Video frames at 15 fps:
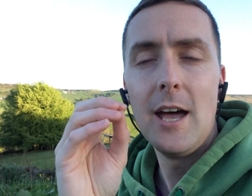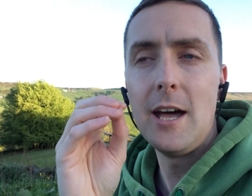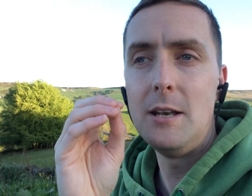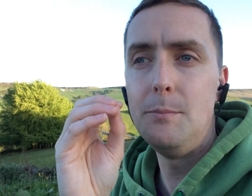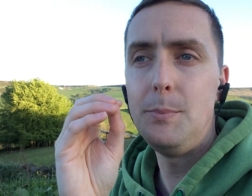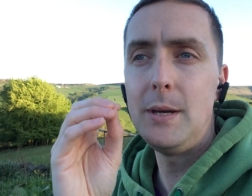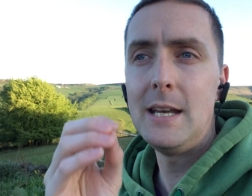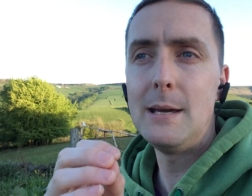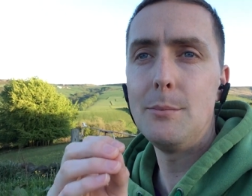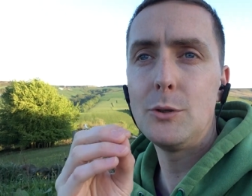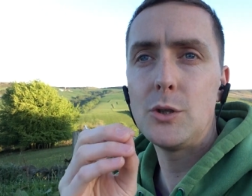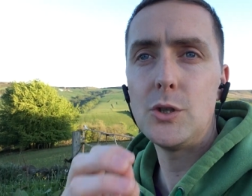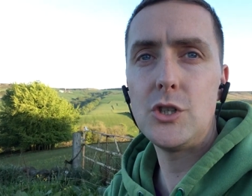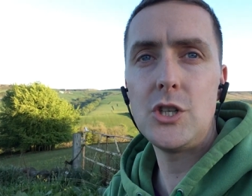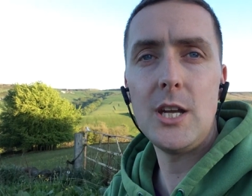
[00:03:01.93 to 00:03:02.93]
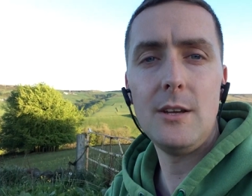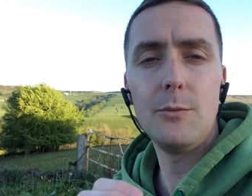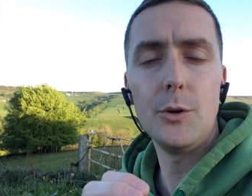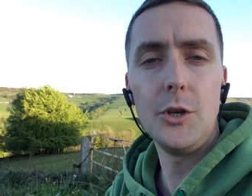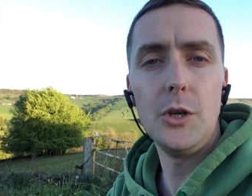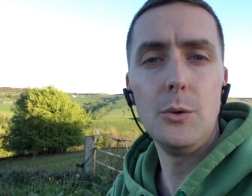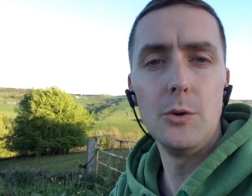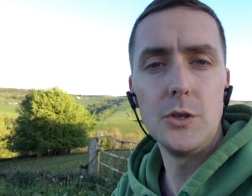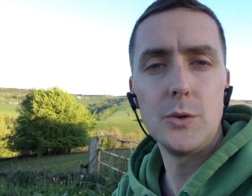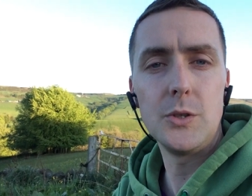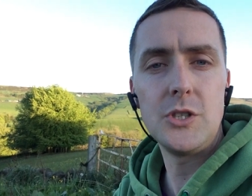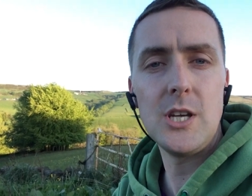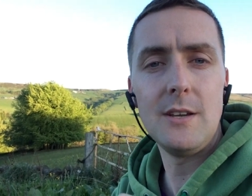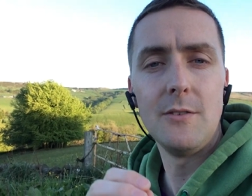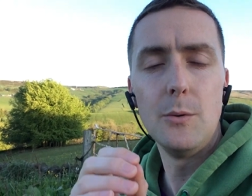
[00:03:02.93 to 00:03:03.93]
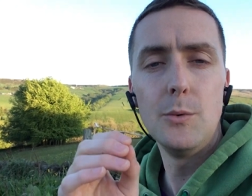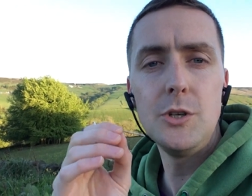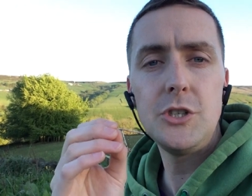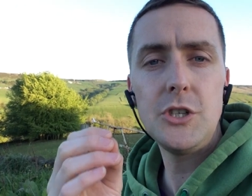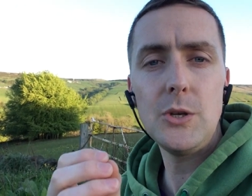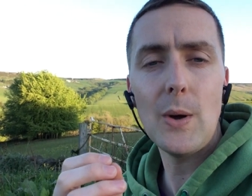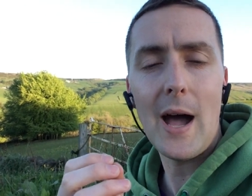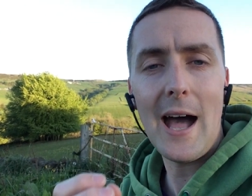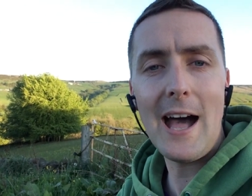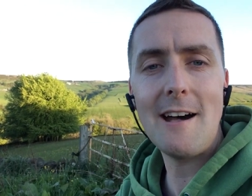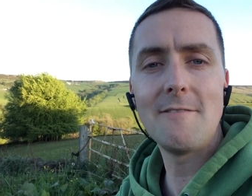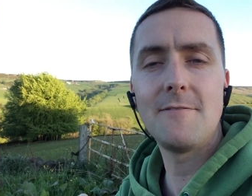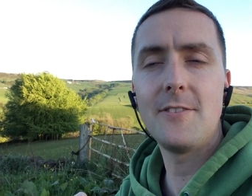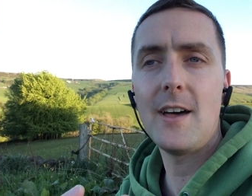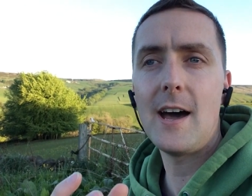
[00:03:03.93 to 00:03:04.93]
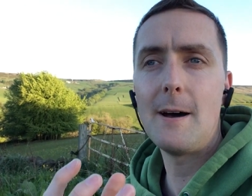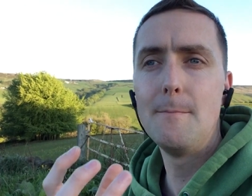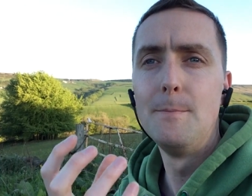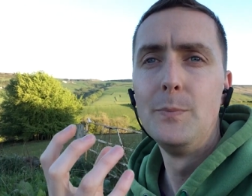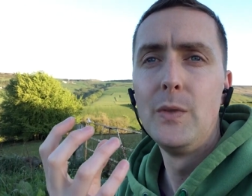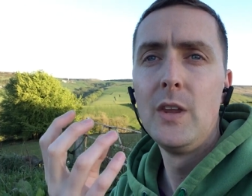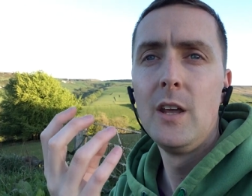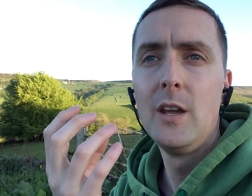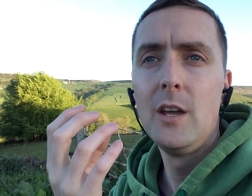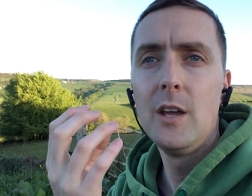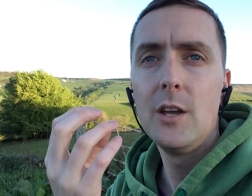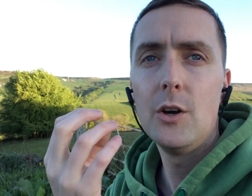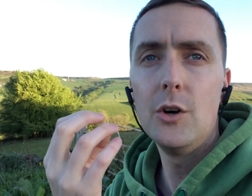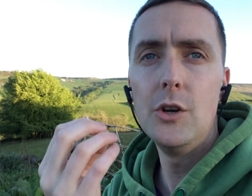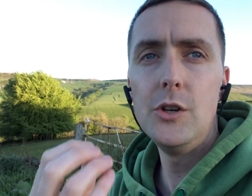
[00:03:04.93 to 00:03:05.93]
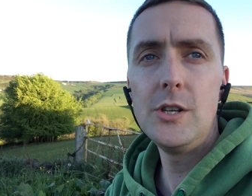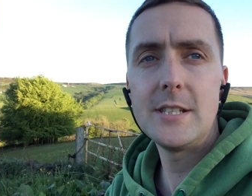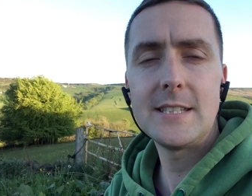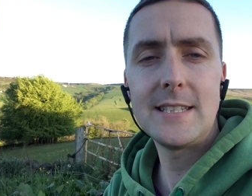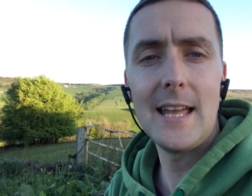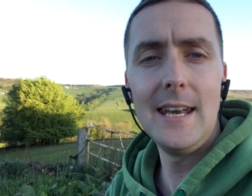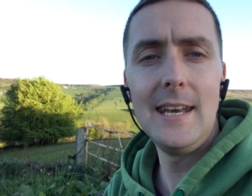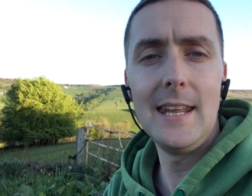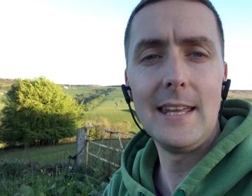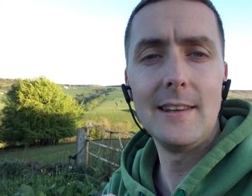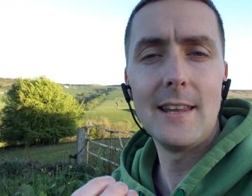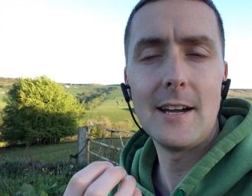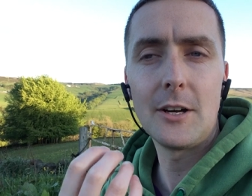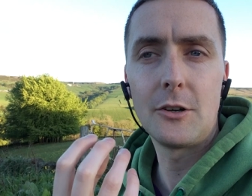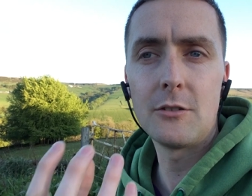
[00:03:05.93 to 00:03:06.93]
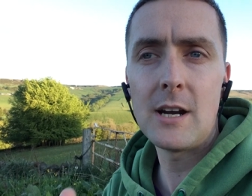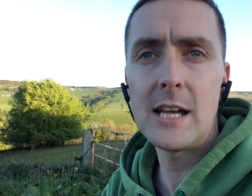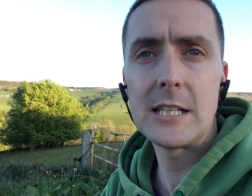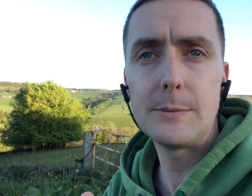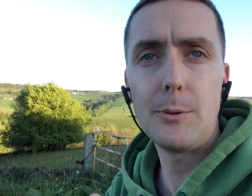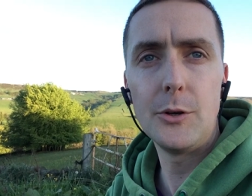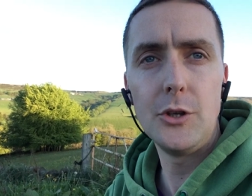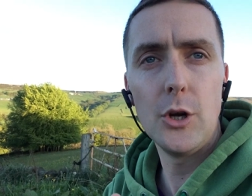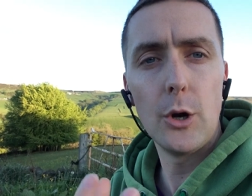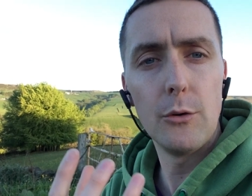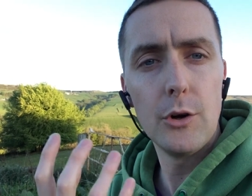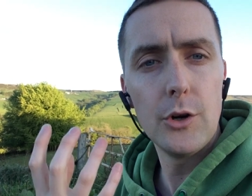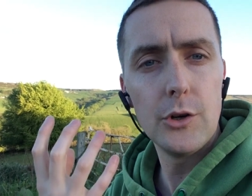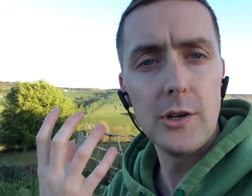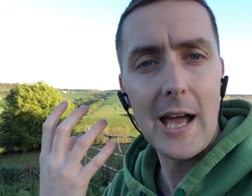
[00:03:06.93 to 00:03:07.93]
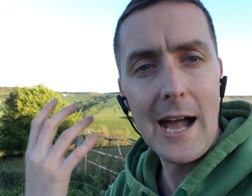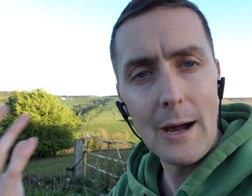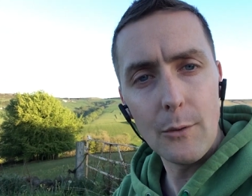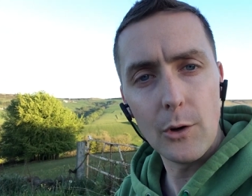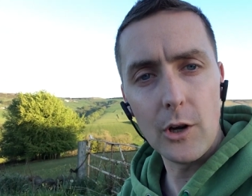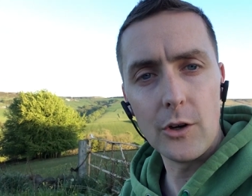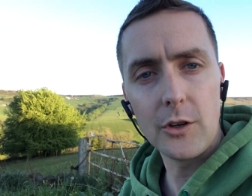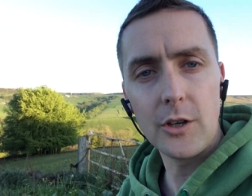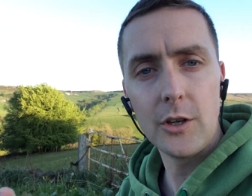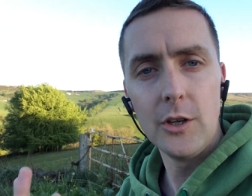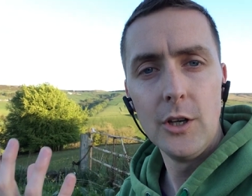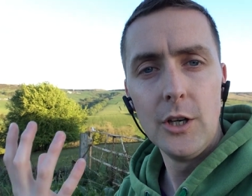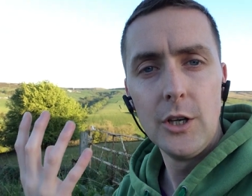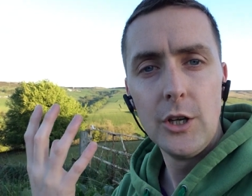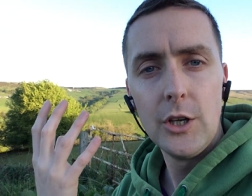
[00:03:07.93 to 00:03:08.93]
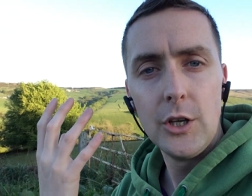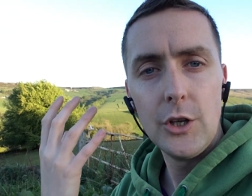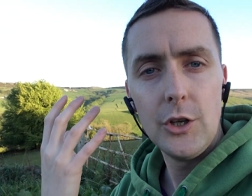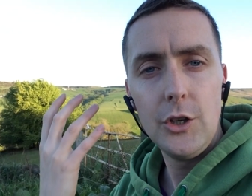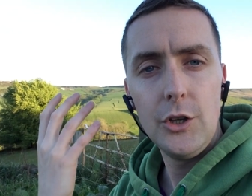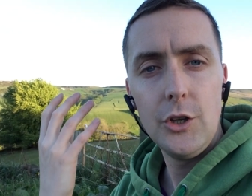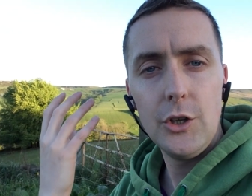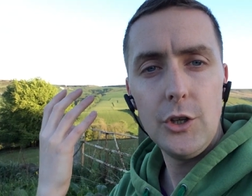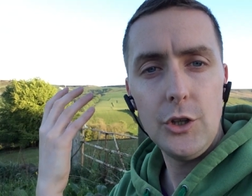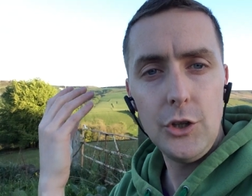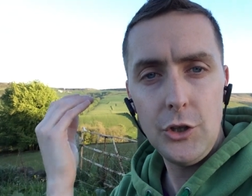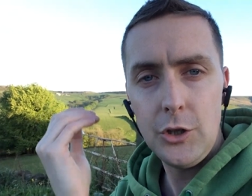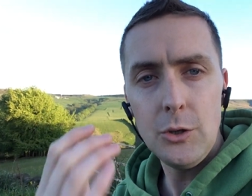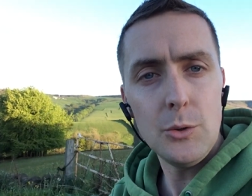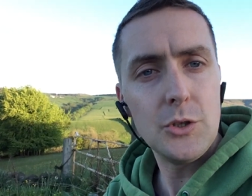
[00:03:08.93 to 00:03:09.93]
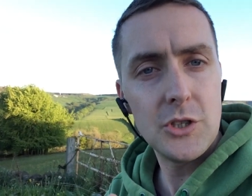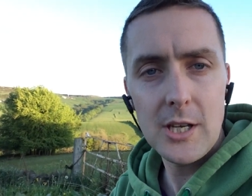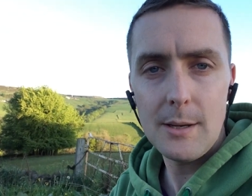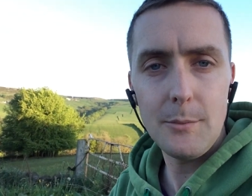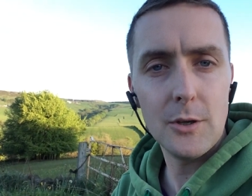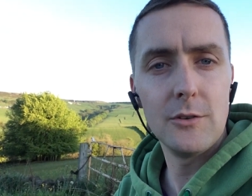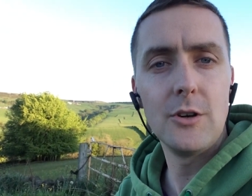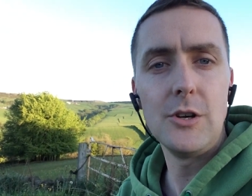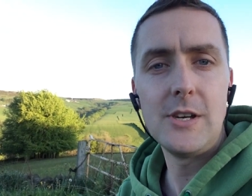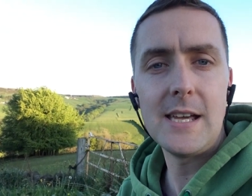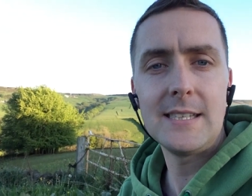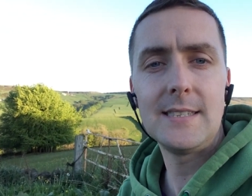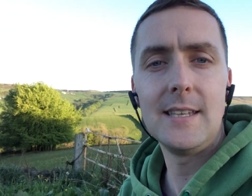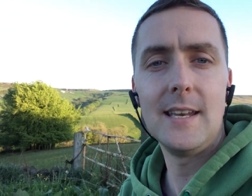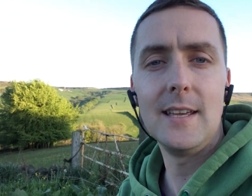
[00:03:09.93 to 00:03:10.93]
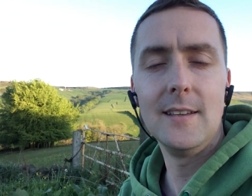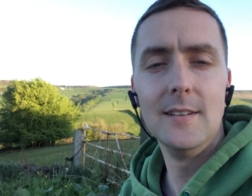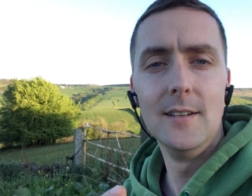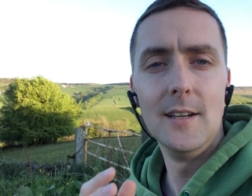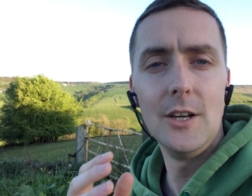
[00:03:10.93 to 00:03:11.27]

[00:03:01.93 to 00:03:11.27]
and being able to achieve what you want to achieve. And once you have that understanding and that grasp on your own outlook, you shape your own destiny